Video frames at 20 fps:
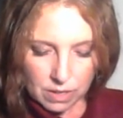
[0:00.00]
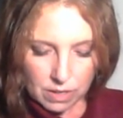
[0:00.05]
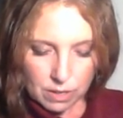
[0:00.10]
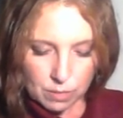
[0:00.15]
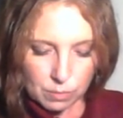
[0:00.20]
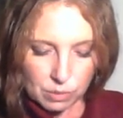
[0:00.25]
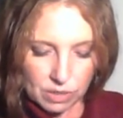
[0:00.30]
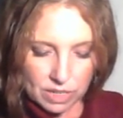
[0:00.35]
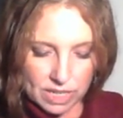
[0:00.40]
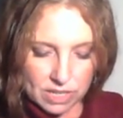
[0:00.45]

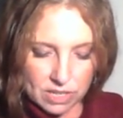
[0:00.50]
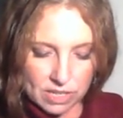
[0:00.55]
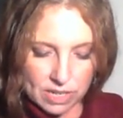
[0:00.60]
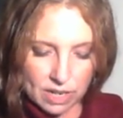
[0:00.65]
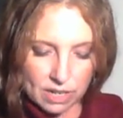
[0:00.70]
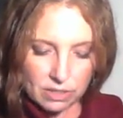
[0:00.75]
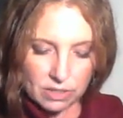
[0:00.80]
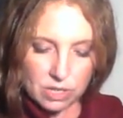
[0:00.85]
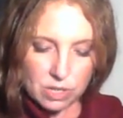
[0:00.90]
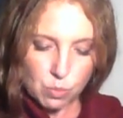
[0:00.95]
Please
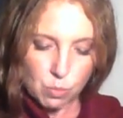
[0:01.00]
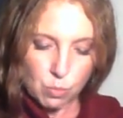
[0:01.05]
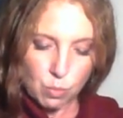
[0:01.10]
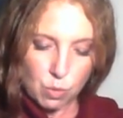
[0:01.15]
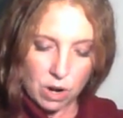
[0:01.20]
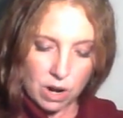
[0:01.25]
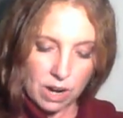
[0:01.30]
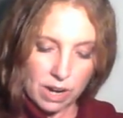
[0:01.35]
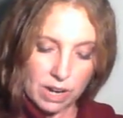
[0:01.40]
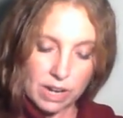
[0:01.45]
tell us
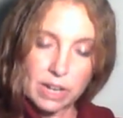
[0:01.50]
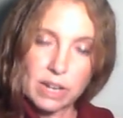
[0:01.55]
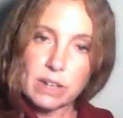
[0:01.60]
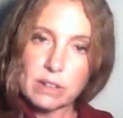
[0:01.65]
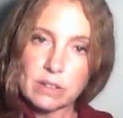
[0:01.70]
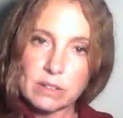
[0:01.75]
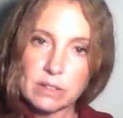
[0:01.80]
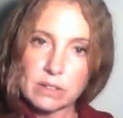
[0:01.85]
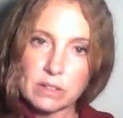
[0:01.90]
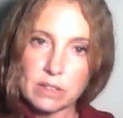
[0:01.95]
why,
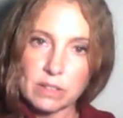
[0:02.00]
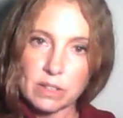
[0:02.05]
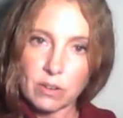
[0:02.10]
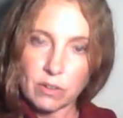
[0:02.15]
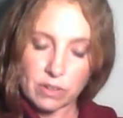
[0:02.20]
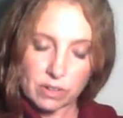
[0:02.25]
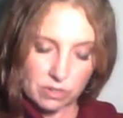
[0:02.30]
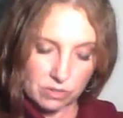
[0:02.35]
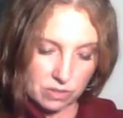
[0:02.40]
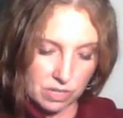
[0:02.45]
the
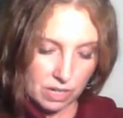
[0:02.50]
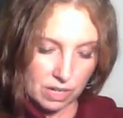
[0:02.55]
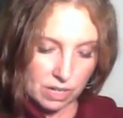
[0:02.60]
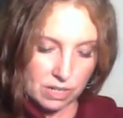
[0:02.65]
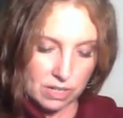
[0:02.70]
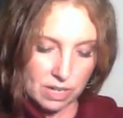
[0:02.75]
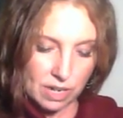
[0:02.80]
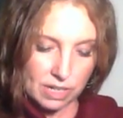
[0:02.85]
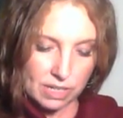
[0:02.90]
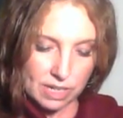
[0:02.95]
article
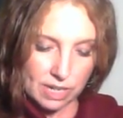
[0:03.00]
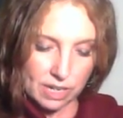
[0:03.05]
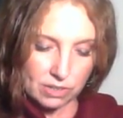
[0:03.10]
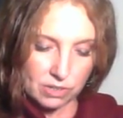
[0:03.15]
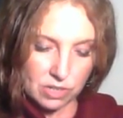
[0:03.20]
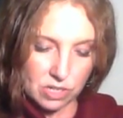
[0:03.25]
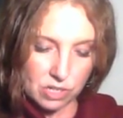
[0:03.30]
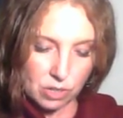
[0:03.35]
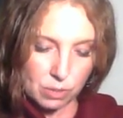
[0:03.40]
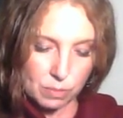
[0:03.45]
says, a
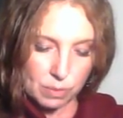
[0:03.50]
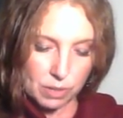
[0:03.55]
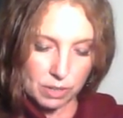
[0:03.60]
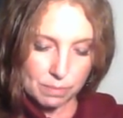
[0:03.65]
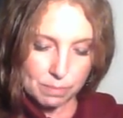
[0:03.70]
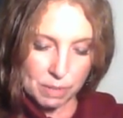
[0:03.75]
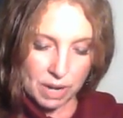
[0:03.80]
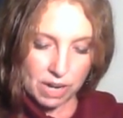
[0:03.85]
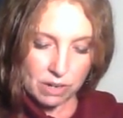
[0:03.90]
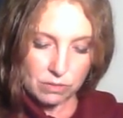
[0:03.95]
telescope
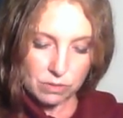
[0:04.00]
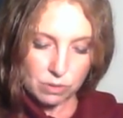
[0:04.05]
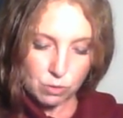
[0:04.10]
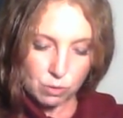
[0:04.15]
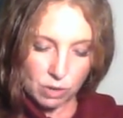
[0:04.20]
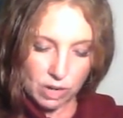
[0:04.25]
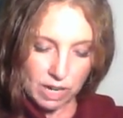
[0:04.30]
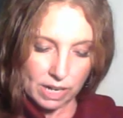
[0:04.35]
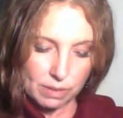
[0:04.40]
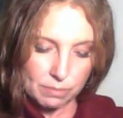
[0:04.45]
on Mount
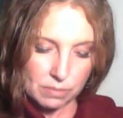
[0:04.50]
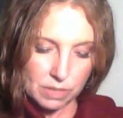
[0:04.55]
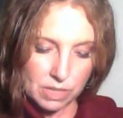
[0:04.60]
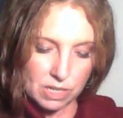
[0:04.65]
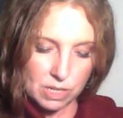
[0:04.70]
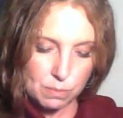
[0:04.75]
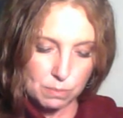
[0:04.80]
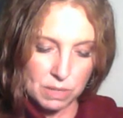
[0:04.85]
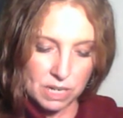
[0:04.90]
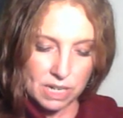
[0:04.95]
Graham
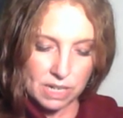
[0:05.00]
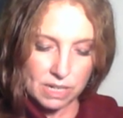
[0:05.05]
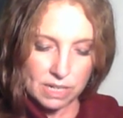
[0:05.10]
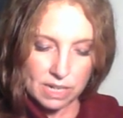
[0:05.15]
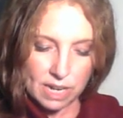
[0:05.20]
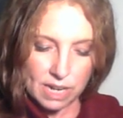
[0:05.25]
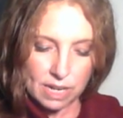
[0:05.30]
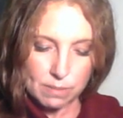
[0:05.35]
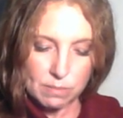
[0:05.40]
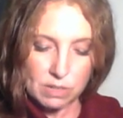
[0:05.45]
is being
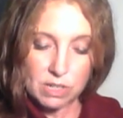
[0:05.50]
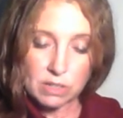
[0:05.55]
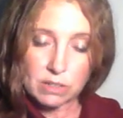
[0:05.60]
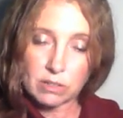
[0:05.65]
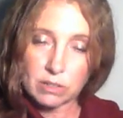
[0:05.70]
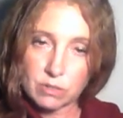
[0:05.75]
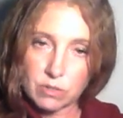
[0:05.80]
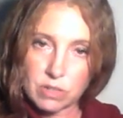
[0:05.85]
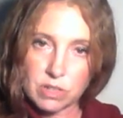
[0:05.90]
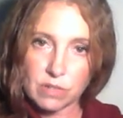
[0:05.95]
named
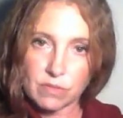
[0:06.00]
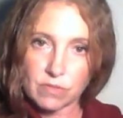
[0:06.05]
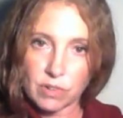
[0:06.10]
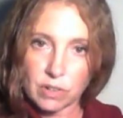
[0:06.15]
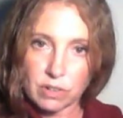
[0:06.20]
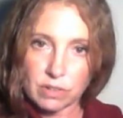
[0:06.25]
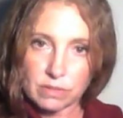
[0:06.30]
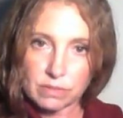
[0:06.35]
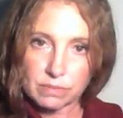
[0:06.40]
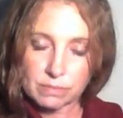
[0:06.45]

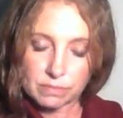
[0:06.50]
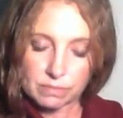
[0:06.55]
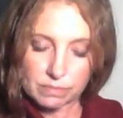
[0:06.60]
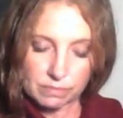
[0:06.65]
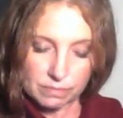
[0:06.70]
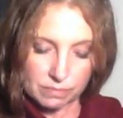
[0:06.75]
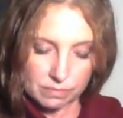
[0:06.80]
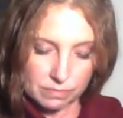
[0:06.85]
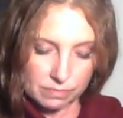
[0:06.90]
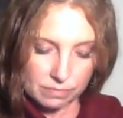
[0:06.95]
Lucifer.
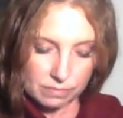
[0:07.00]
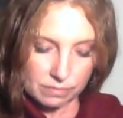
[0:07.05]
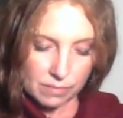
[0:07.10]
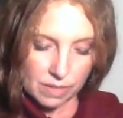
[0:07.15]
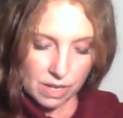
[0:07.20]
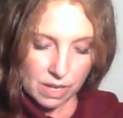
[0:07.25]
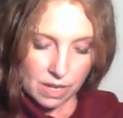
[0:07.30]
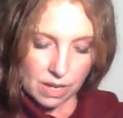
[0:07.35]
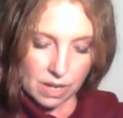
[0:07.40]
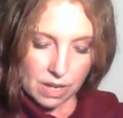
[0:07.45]

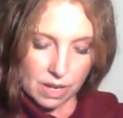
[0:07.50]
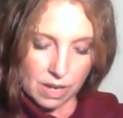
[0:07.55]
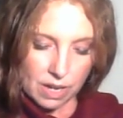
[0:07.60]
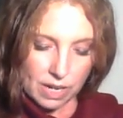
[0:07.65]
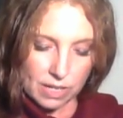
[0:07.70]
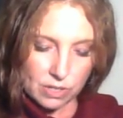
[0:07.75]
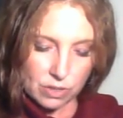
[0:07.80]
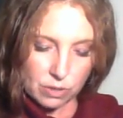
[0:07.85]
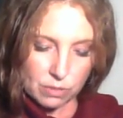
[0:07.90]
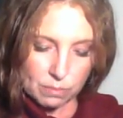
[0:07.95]

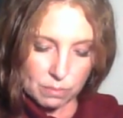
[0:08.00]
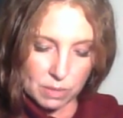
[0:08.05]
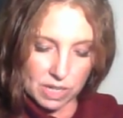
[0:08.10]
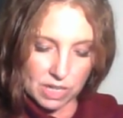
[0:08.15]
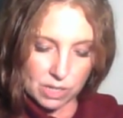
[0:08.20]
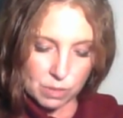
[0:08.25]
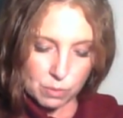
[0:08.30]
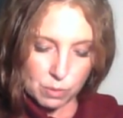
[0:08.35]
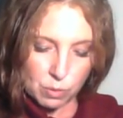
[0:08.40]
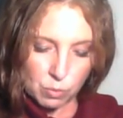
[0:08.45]
I don't mean
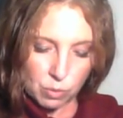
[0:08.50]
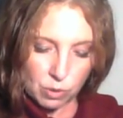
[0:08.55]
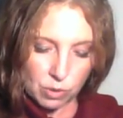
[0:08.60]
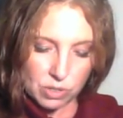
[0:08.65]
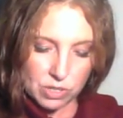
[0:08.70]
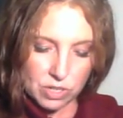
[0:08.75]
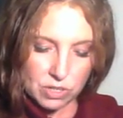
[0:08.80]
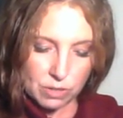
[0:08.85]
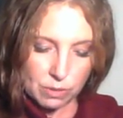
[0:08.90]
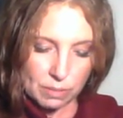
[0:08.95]
to put
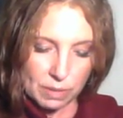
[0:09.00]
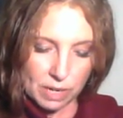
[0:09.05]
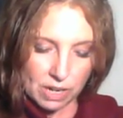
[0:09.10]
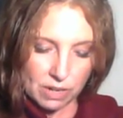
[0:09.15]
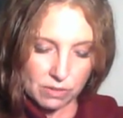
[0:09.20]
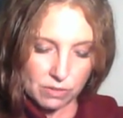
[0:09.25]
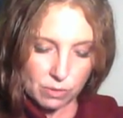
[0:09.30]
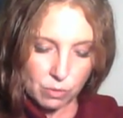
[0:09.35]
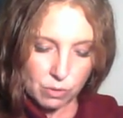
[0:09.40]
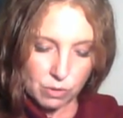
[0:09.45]
words in your
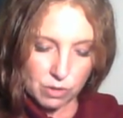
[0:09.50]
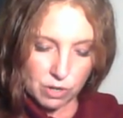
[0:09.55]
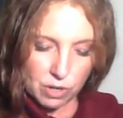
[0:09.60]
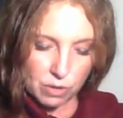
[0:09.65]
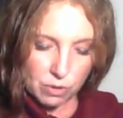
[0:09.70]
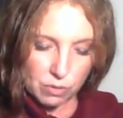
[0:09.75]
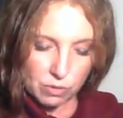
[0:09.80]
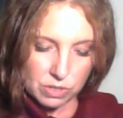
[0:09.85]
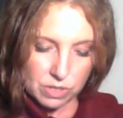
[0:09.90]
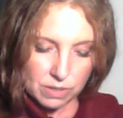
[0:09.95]
mouth or
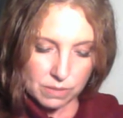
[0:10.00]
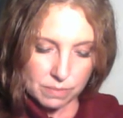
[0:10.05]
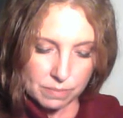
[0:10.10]
note,